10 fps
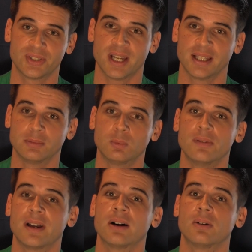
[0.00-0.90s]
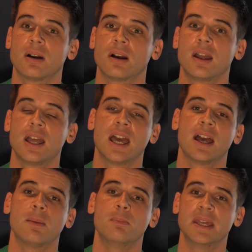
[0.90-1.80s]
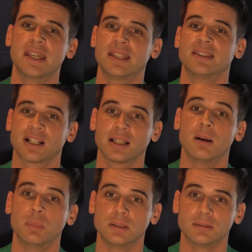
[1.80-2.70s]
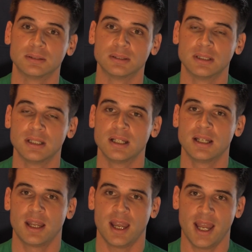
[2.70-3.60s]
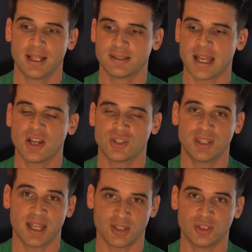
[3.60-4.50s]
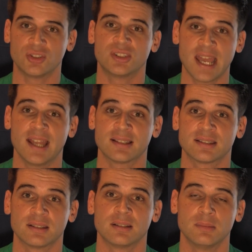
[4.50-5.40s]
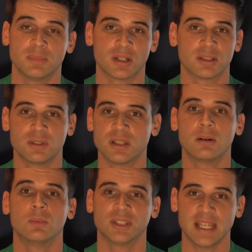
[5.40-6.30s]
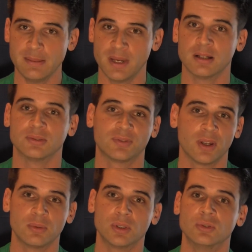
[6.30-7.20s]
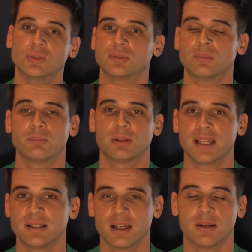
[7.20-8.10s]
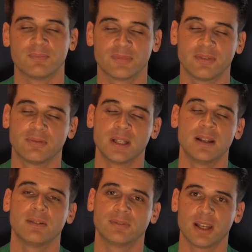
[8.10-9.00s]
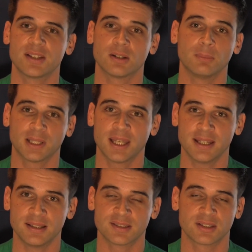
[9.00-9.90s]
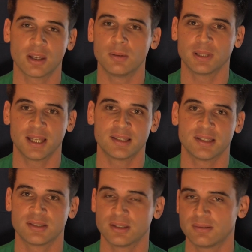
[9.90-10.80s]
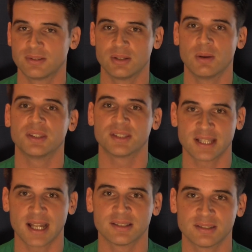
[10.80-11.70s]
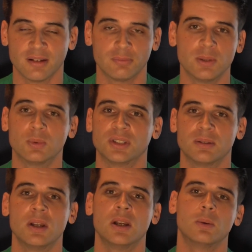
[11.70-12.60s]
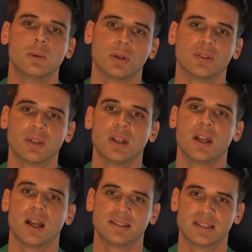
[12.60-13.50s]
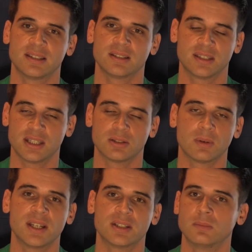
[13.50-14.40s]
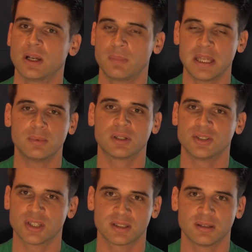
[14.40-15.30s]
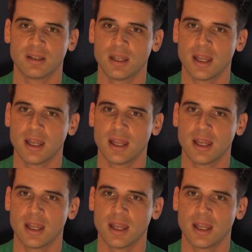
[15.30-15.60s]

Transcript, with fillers: the standard without being in the club. And actually, that's a good test because we don't want emails, phone calls, plane um, flights on planes to go places to, to understand stuff. We want it, we want a si situation where people can just